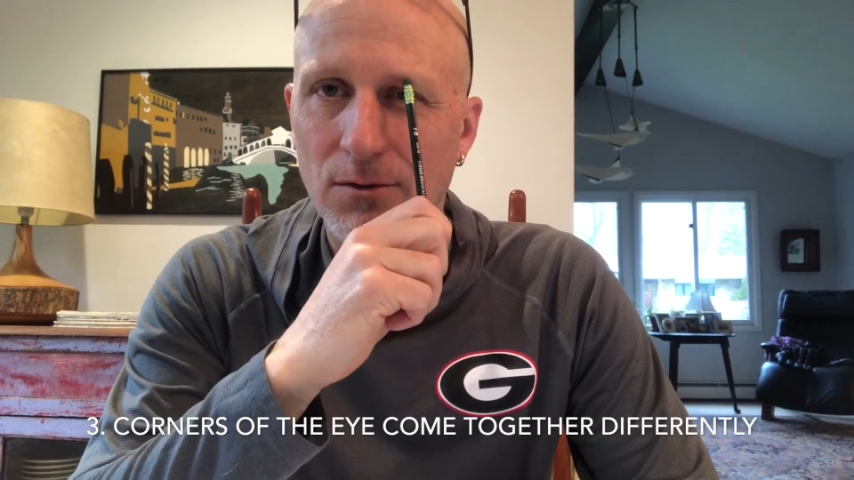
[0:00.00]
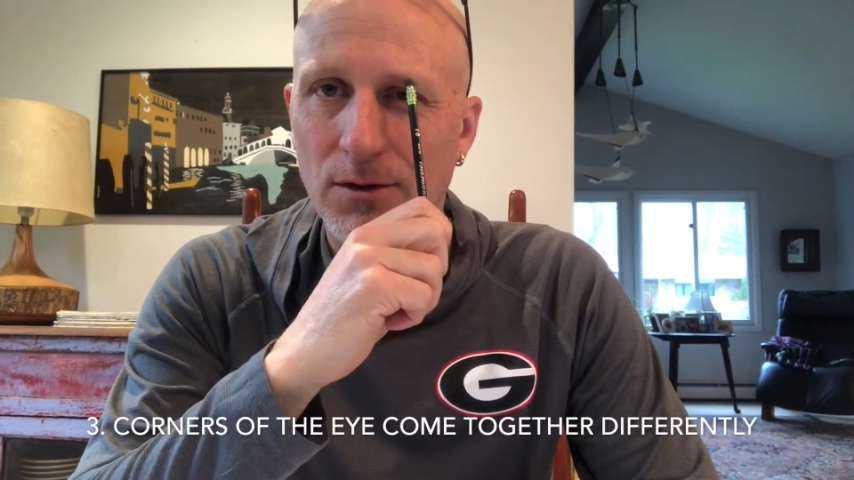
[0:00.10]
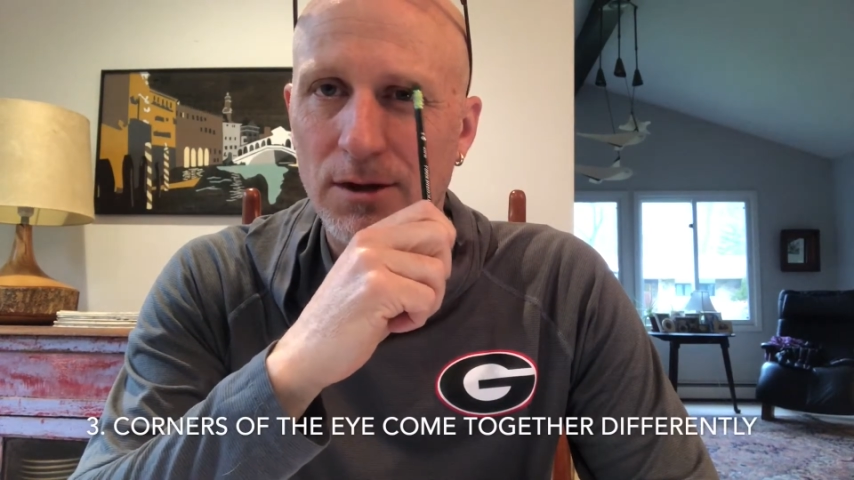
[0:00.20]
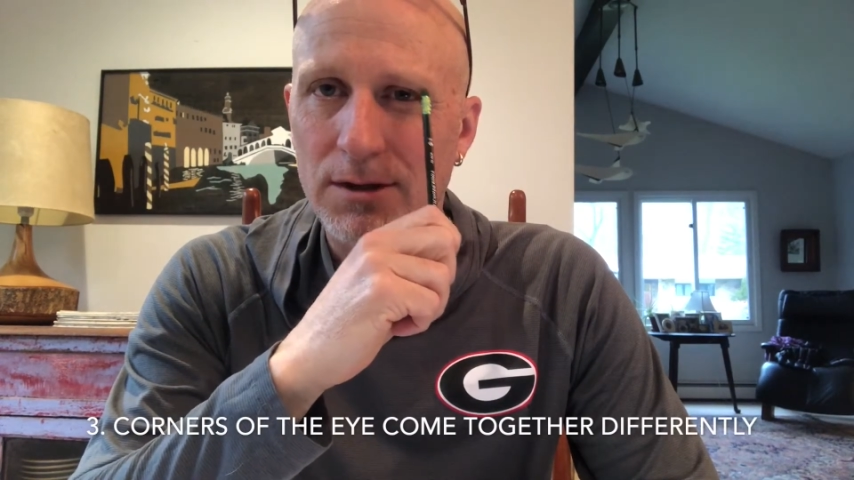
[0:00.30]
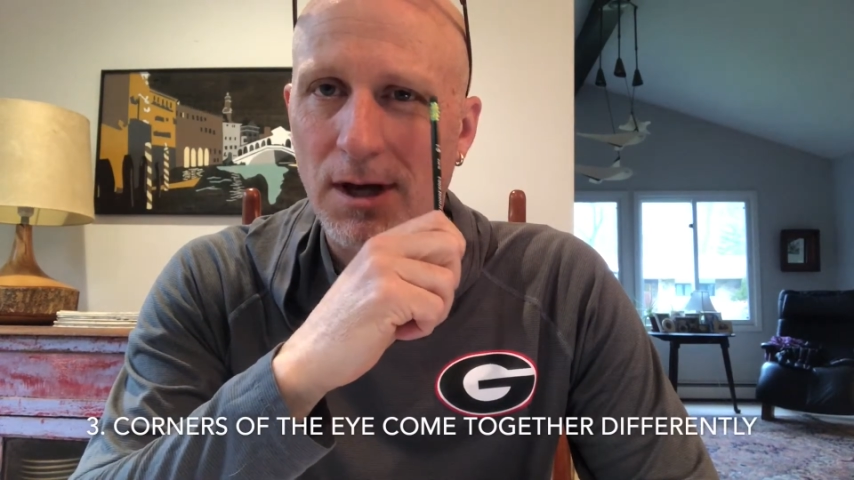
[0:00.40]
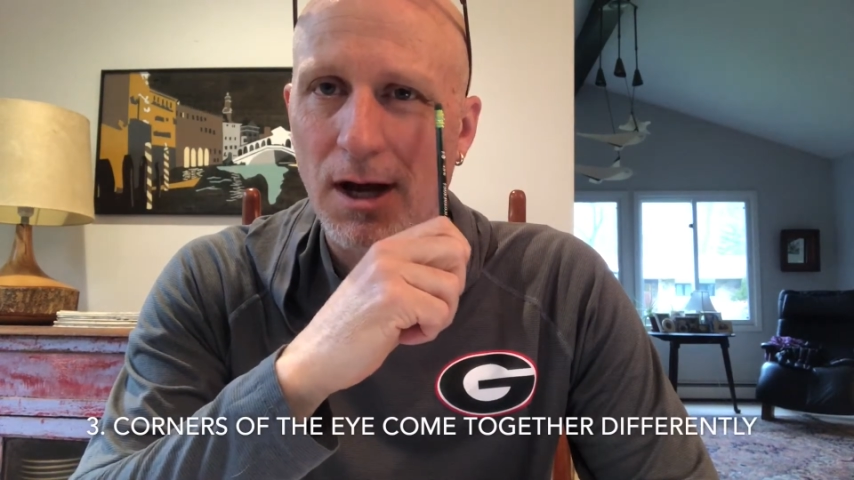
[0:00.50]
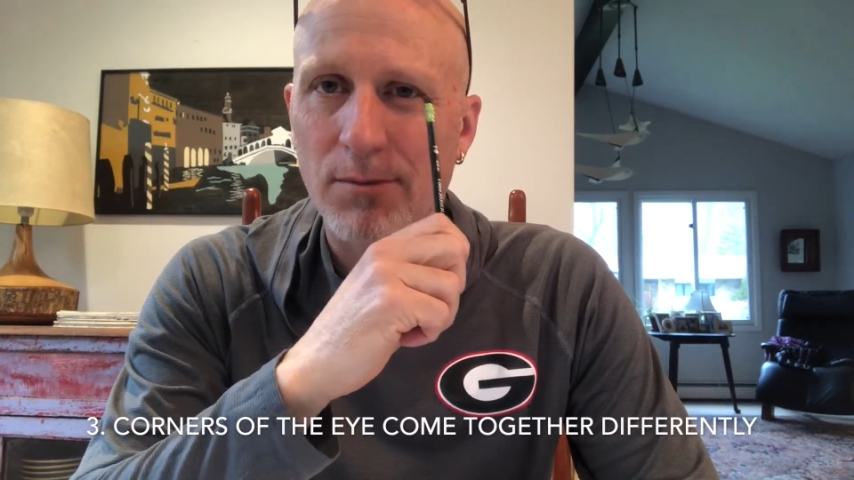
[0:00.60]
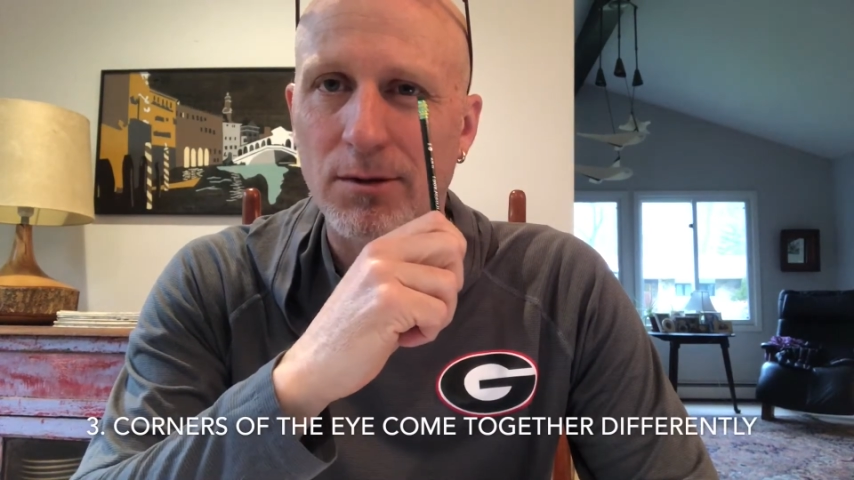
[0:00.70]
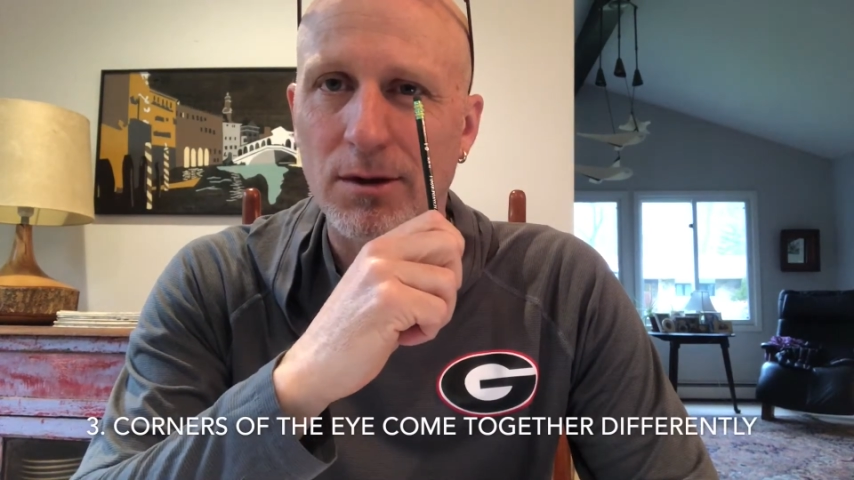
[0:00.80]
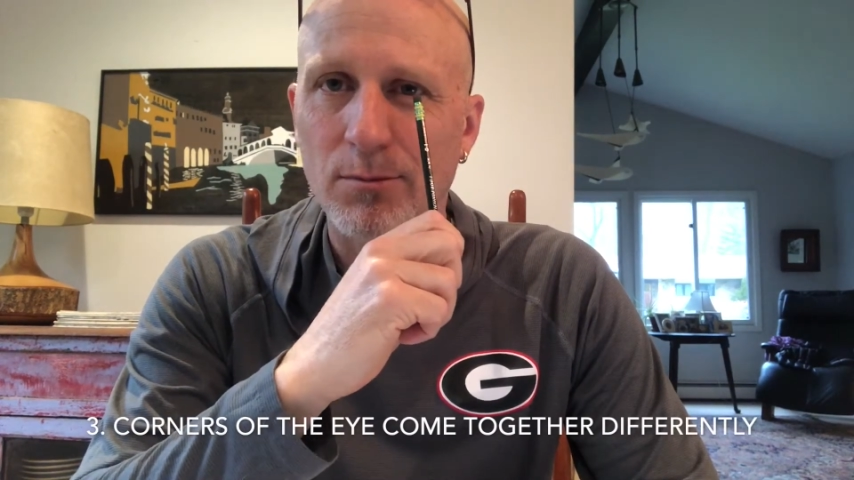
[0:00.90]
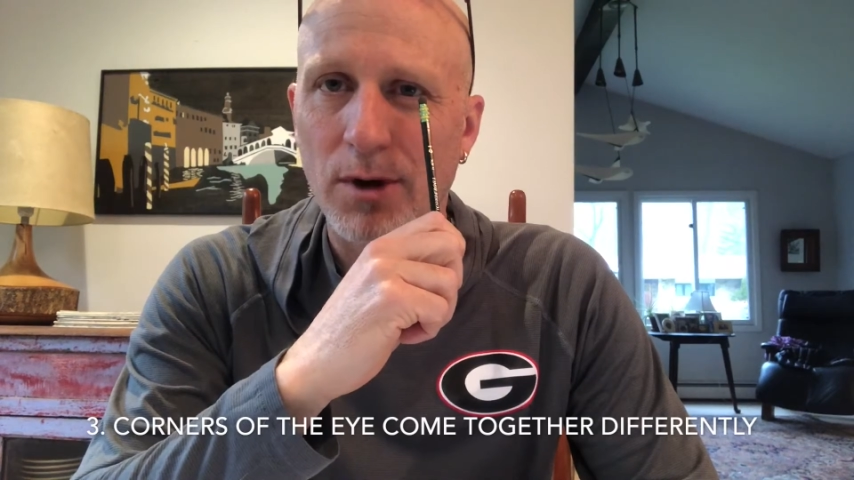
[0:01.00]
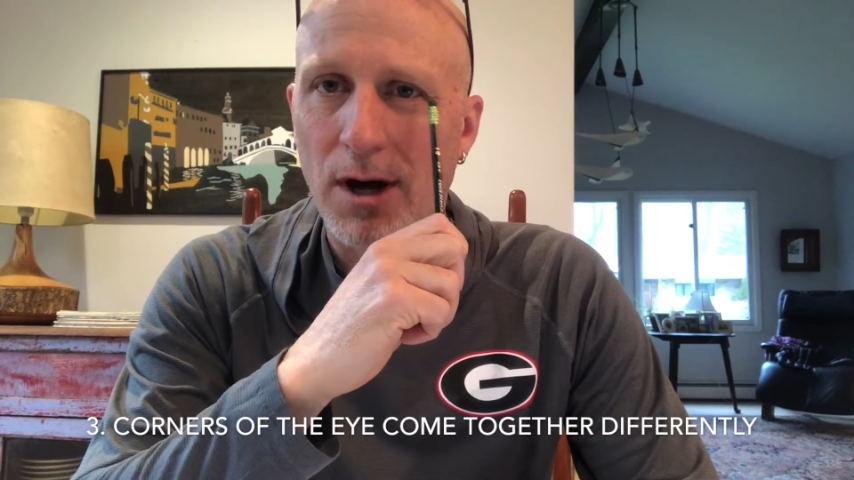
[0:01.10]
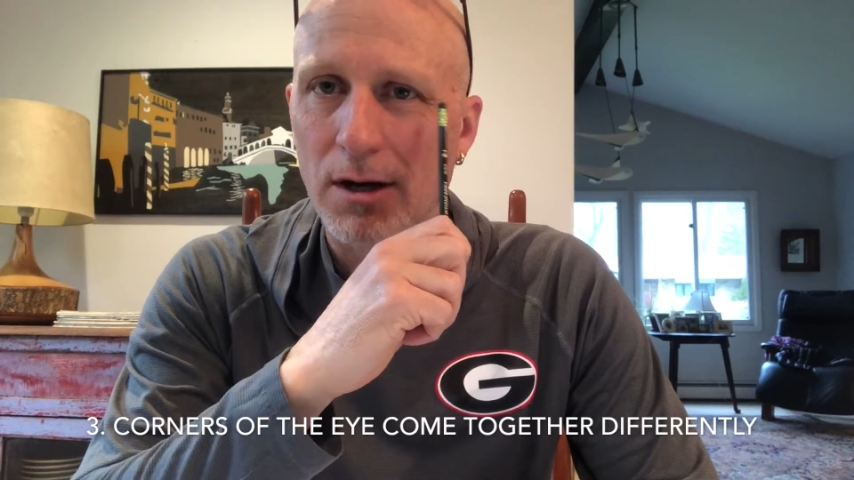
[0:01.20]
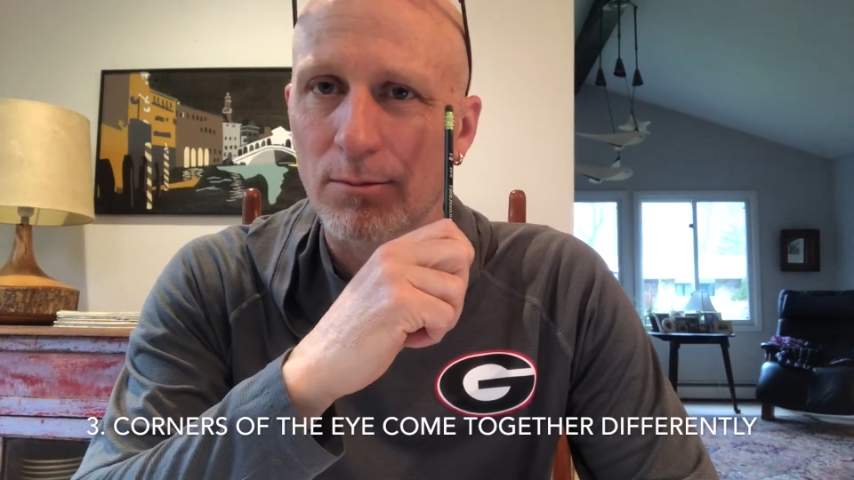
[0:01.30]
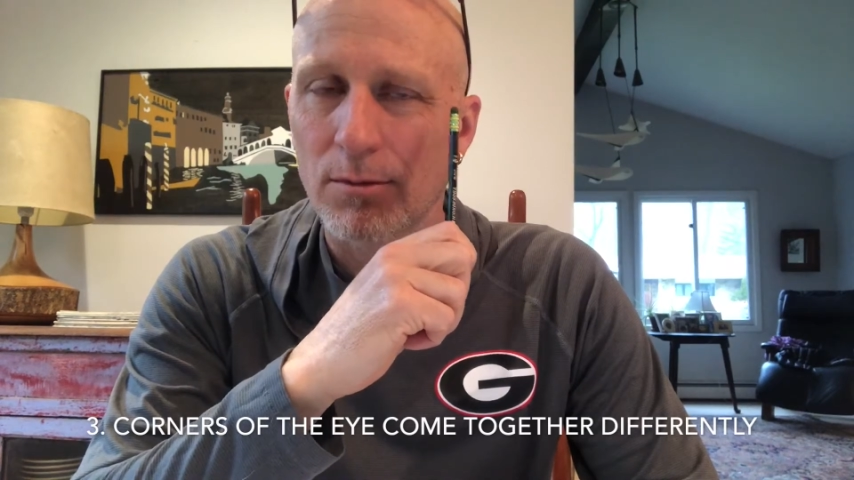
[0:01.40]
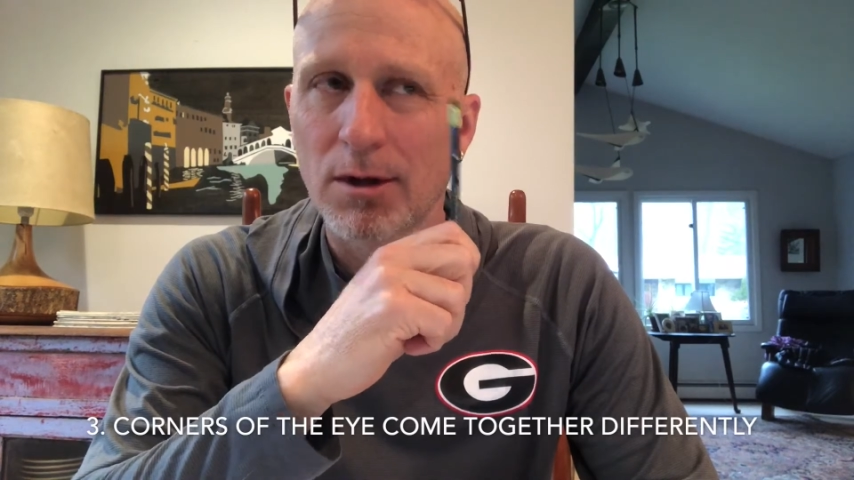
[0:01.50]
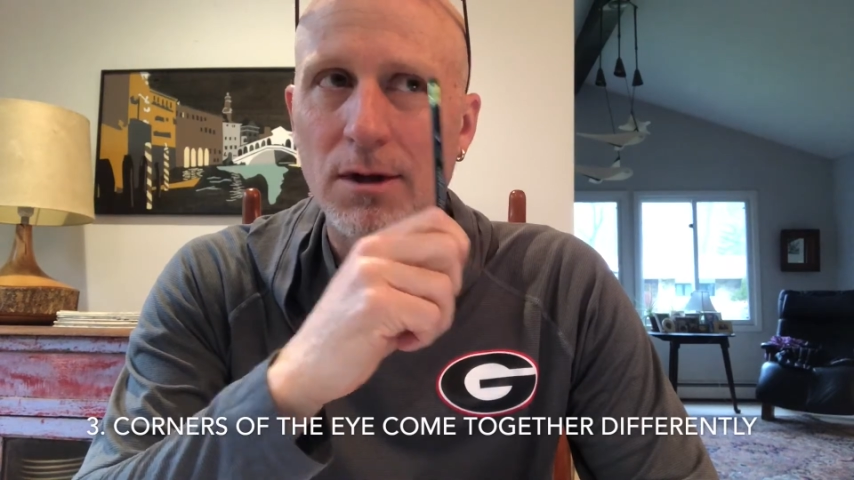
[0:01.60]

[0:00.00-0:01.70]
where the top and the bottom